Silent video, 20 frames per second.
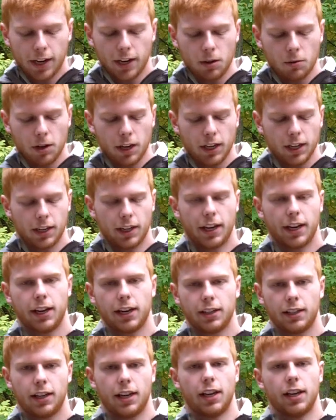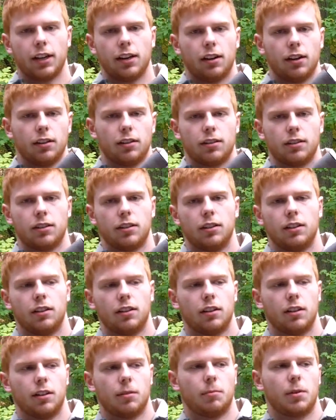Anyway, A&K guns,
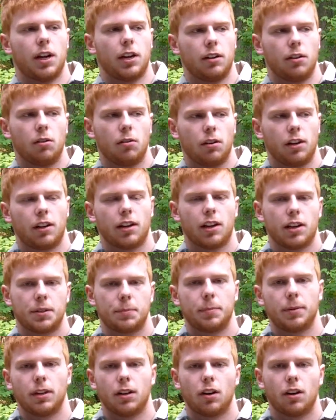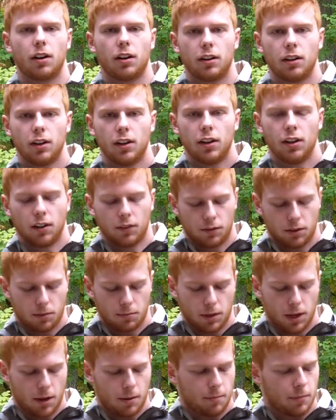I own an SPR
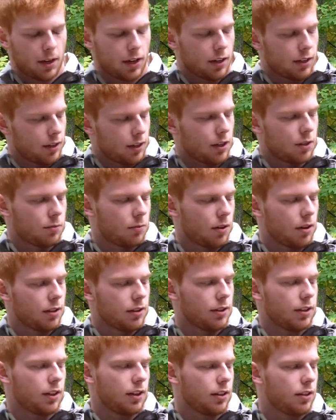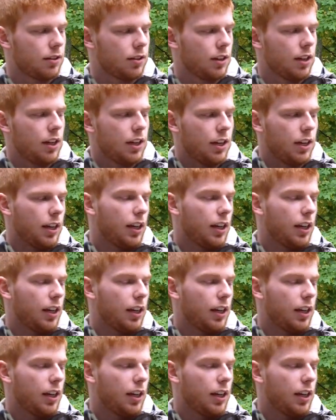from them, and as well as this,